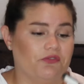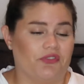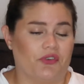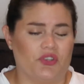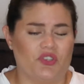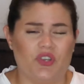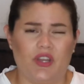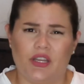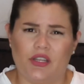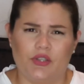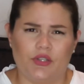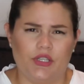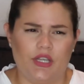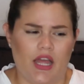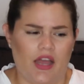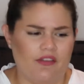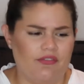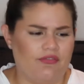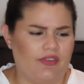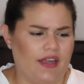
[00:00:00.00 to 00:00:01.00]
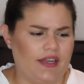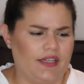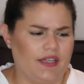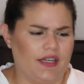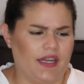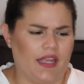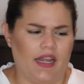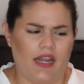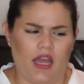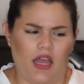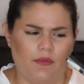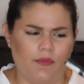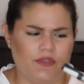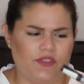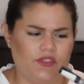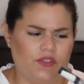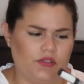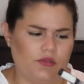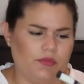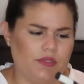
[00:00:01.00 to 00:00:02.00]
unfortunately I could not find it again I'm
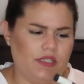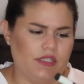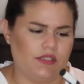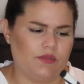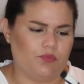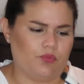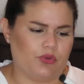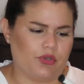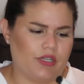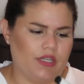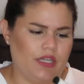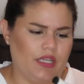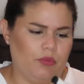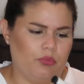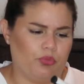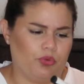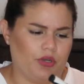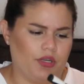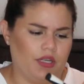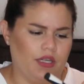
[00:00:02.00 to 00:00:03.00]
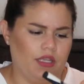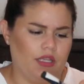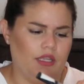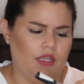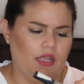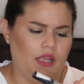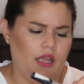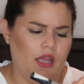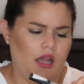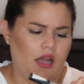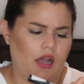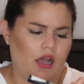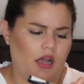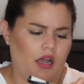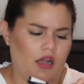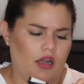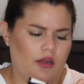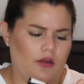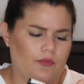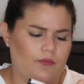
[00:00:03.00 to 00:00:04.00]
assuming it's pretty pretty
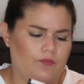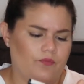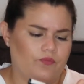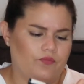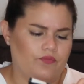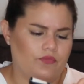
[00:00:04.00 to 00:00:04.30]
um,